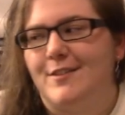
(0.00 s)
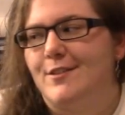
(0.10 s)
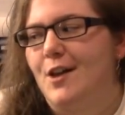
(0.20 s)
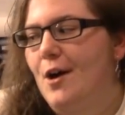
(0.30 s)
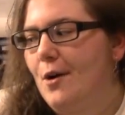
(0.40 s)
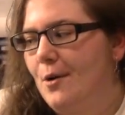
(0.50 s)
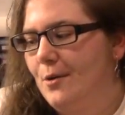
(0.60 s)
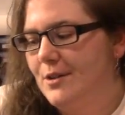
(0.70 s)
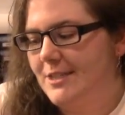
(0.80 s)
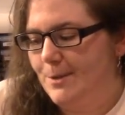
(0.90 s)

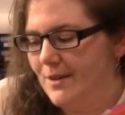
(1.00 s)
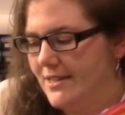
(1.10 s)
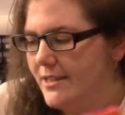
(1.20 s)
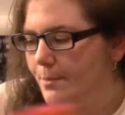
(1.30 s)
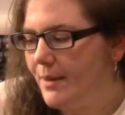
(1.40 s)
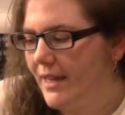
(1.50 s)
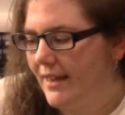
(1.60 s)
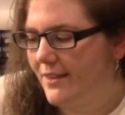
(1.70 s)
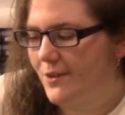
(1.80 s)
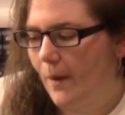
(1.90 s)
So she wants
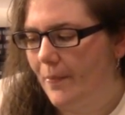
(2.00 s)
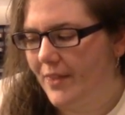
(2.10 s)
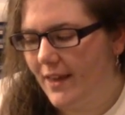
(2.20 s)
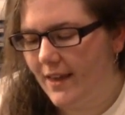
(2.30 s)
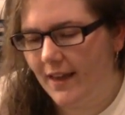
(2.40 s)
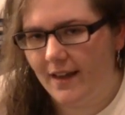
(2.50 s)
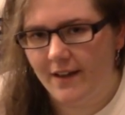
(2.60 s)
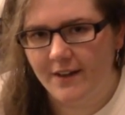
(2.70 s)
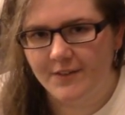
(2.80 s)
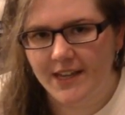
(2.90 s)
beads, so I'm thinking
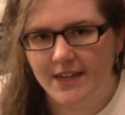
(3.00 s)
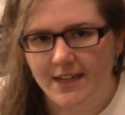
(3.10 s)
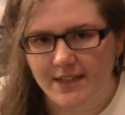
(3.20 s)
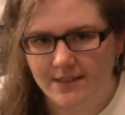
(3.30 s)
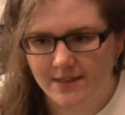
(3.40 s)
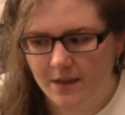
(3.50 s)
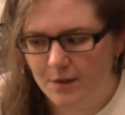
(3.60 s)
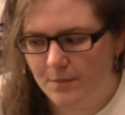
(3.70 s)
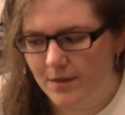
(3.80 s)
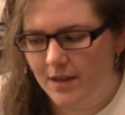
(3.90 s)
of getting
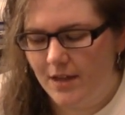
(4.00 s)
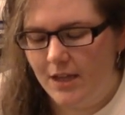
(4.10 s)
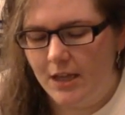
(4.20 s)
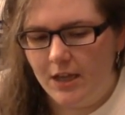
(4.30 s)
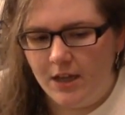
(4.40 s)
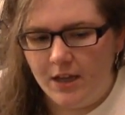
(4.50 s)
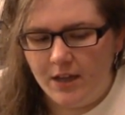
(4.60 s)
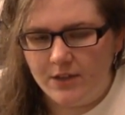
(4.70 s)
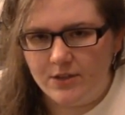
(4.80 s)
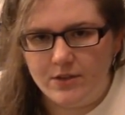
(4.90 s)
some
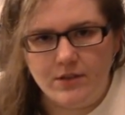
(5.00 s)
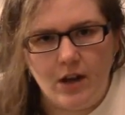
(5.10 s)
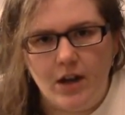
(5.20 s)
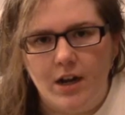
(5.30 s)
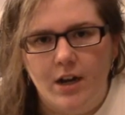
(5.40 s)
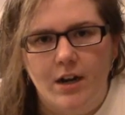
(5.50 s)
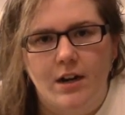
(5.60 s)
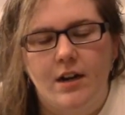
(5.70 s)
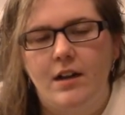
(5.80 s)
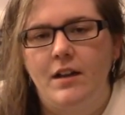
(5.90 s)

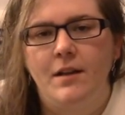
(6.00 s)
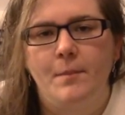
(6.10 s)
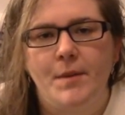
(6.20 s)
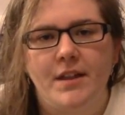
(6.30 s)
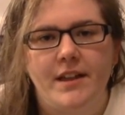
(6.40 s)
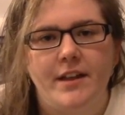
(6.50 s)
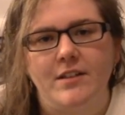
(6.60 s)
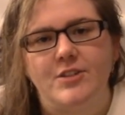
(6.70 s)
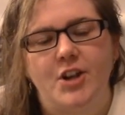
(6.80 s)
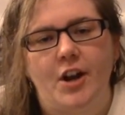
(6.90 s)
Star Mill
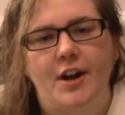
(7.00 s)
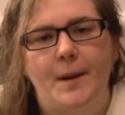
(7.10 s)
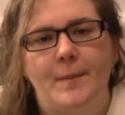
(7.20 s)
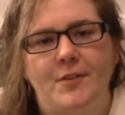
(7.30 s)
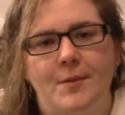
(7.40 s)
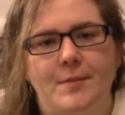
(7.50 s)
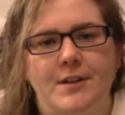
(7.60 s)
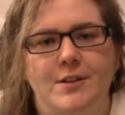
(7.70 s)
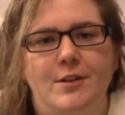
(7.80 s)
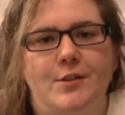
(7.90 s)
Hill charms from
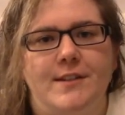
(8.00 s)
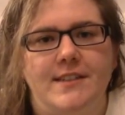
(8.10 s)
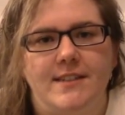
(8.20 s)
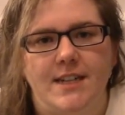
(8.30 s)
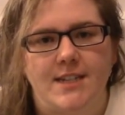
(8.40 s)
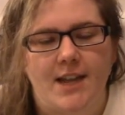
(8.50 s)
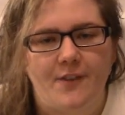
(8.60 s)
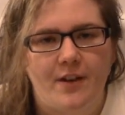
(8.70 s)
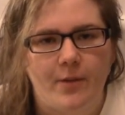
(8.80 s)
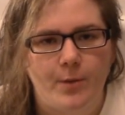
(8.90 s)
123 Stitch. I
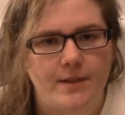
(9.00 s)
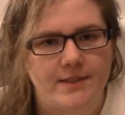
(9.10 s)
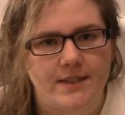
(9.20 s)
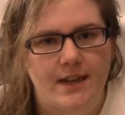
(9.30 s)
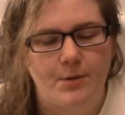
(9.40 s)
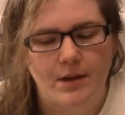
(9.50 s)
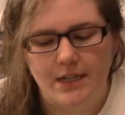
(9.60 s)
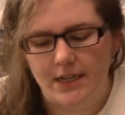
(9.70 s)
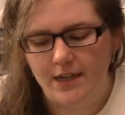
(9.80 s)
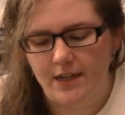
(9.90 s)
found the ones that I
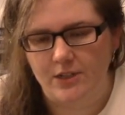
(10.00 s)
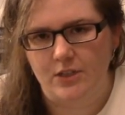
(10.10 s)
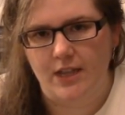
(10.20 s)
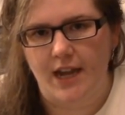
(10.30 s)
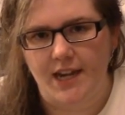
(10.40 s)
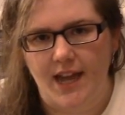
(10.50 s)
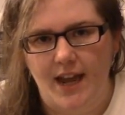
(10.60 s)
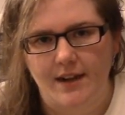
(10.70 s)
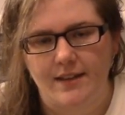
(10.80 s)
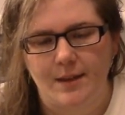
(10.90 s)
wanted and just kind of
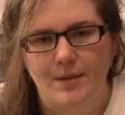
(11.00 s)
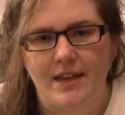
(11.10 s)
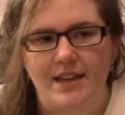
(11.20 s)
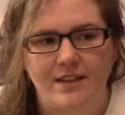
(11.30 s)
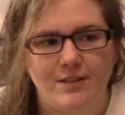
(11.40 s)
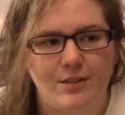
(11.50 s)
adding them in.